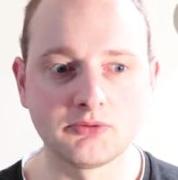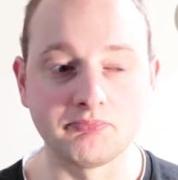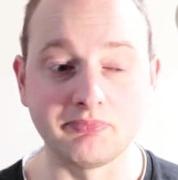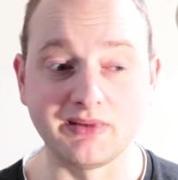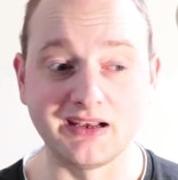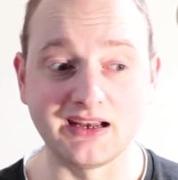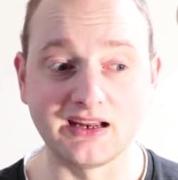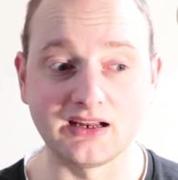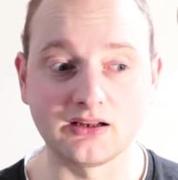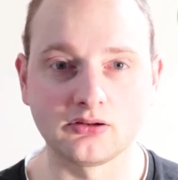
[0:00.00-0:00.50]

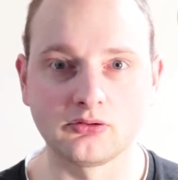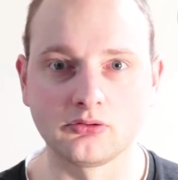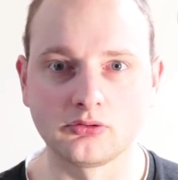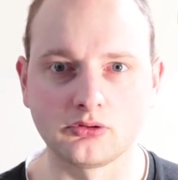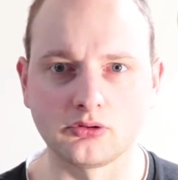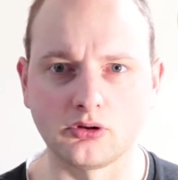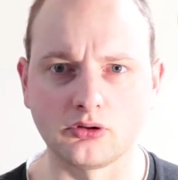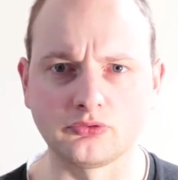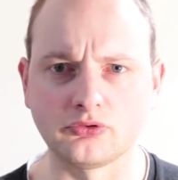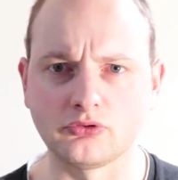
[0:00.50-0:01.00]
meaning
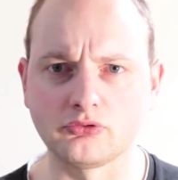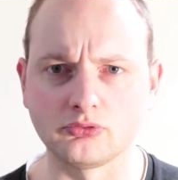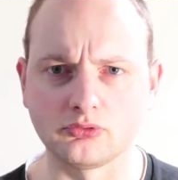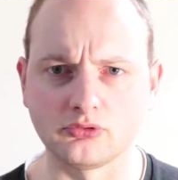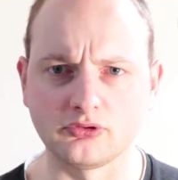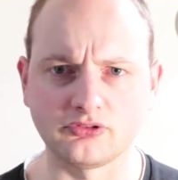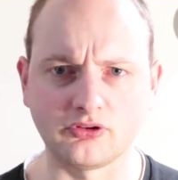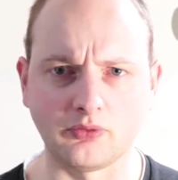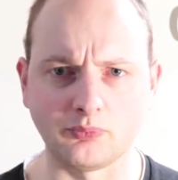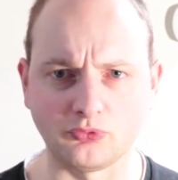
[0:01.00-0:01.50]
closer to
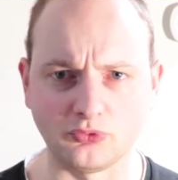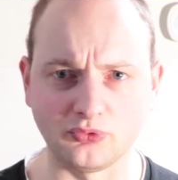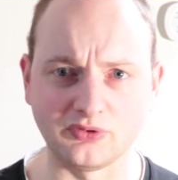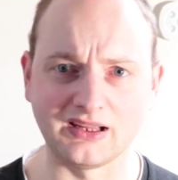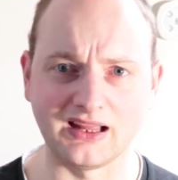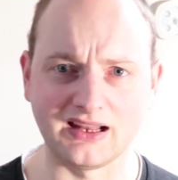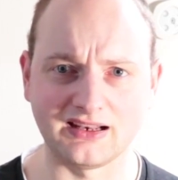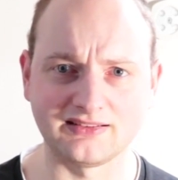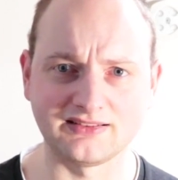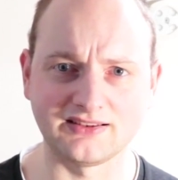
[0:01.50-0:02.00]
the
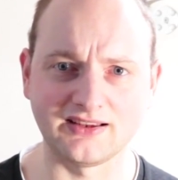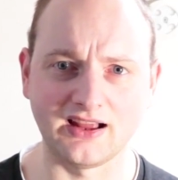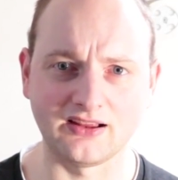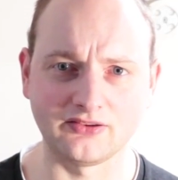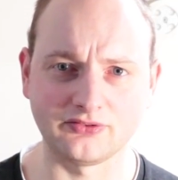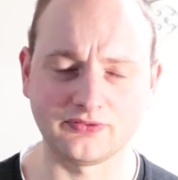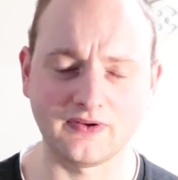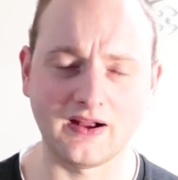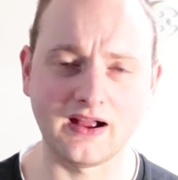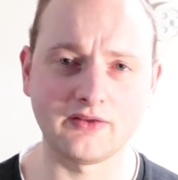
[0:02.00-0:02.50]
Samsung Galaxy
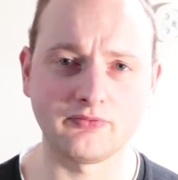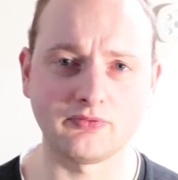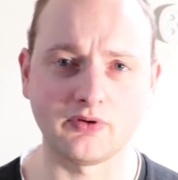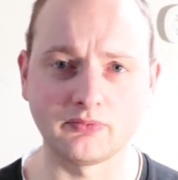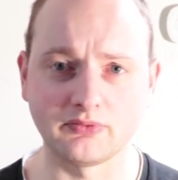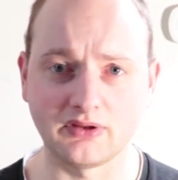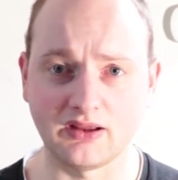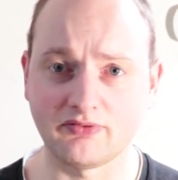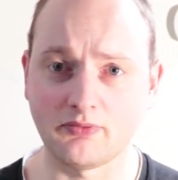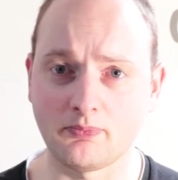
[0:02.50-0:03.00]
S5,
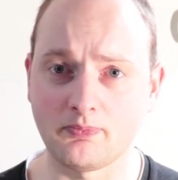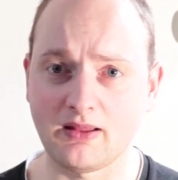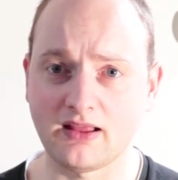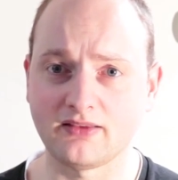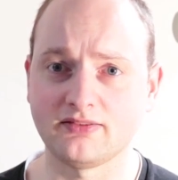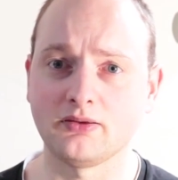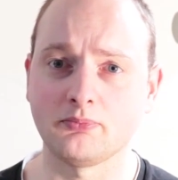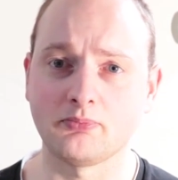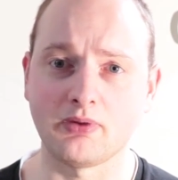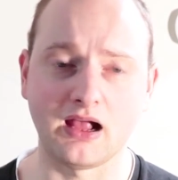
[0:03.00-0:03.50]
where we a
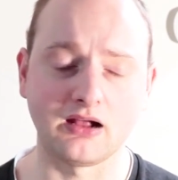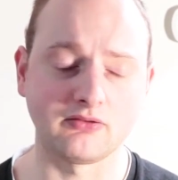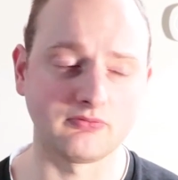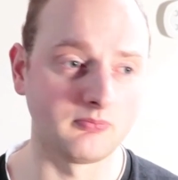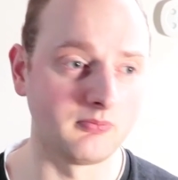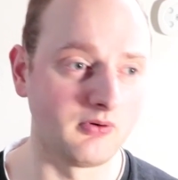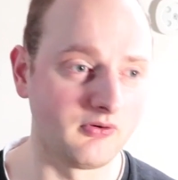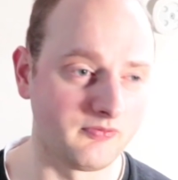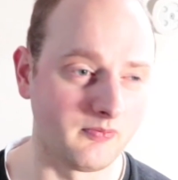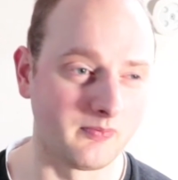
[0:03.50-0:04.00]
plastic bag,
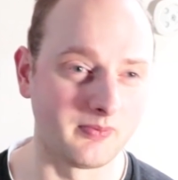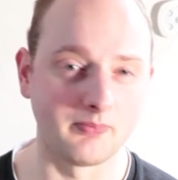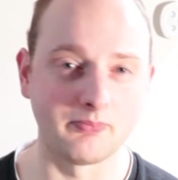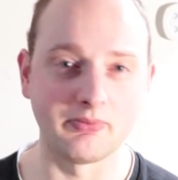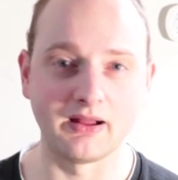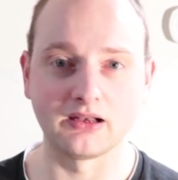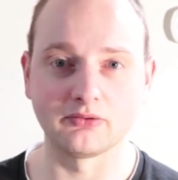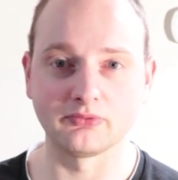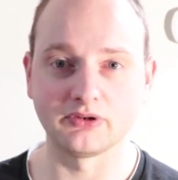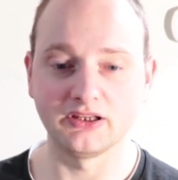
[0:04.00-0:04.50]
removable
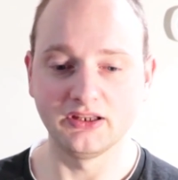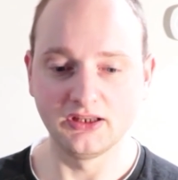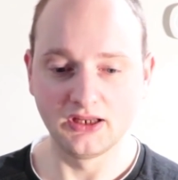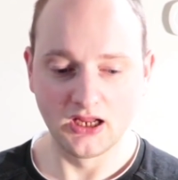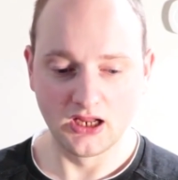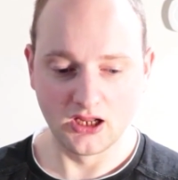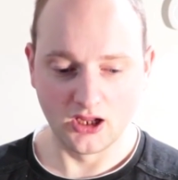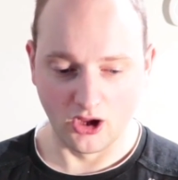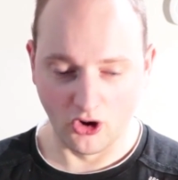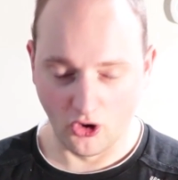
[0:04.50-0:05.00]
battery,
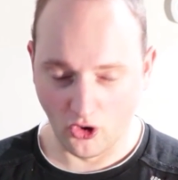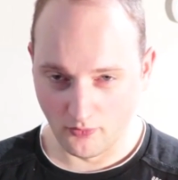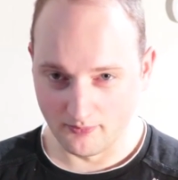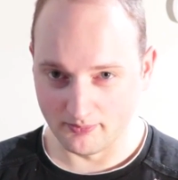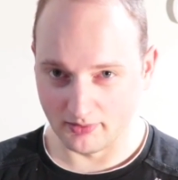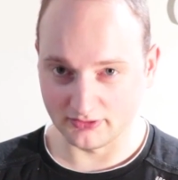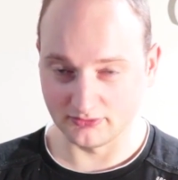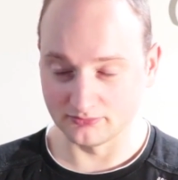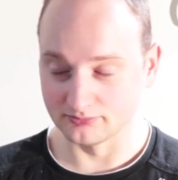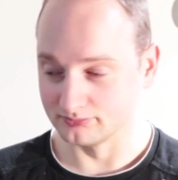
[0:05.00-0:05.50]
a
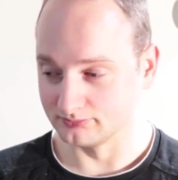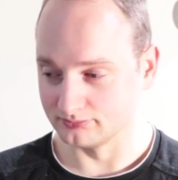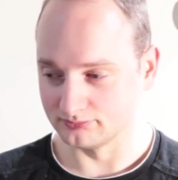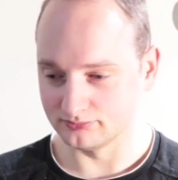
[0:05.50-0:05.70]
home button